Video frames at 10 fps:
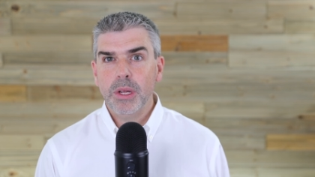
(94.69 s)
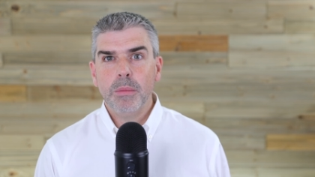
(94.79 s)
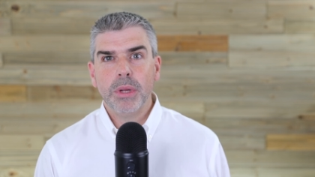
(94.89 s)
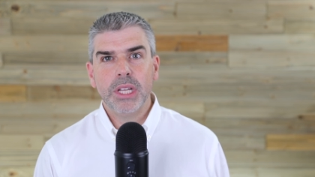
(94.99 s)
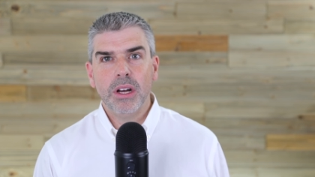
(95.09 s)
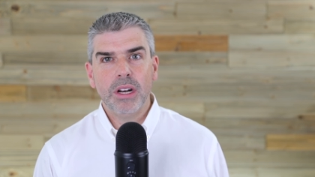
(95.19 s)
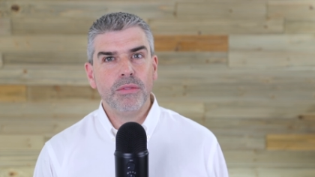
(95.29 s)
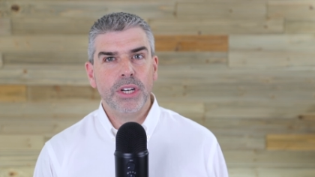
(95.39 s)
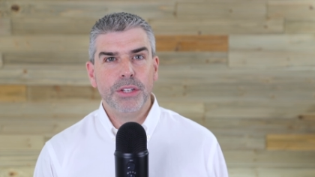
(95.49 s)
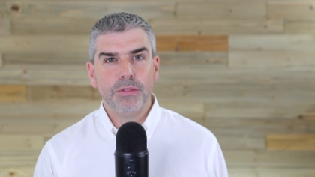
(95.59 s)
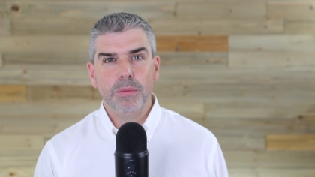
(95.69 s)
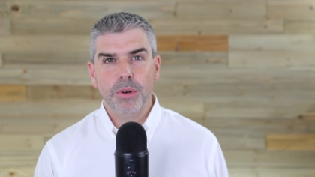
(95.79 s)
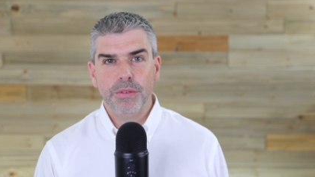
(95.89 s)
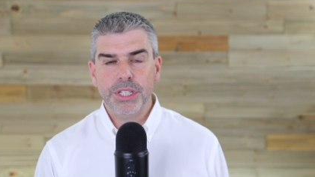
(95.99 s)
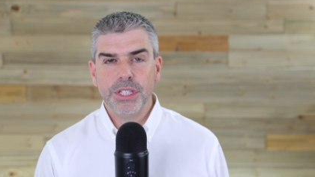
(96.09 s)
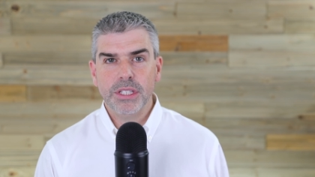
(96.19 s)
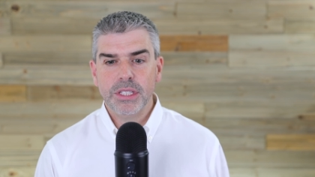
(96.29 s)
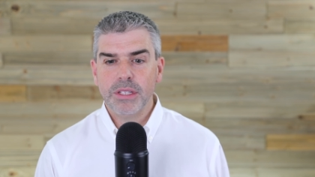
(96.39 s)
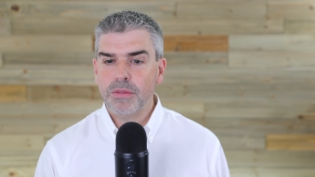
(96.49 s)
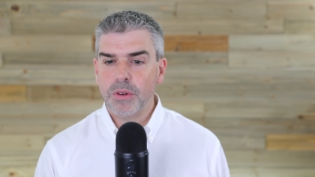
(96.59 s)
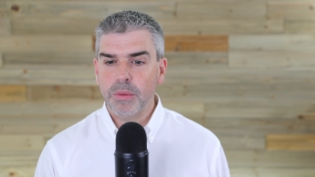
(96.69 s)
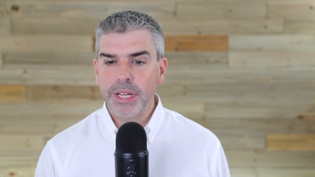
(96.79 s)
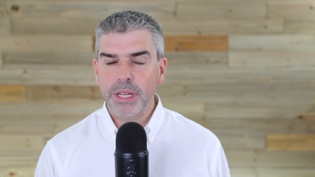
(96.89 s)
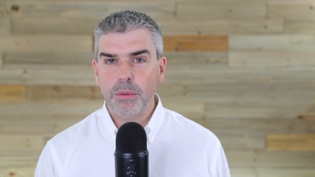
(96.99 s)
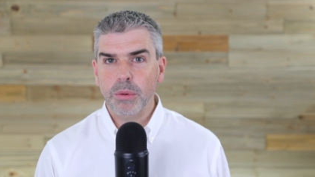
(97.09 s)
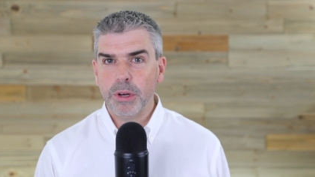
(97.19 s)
but they all have very different motivations for why they would want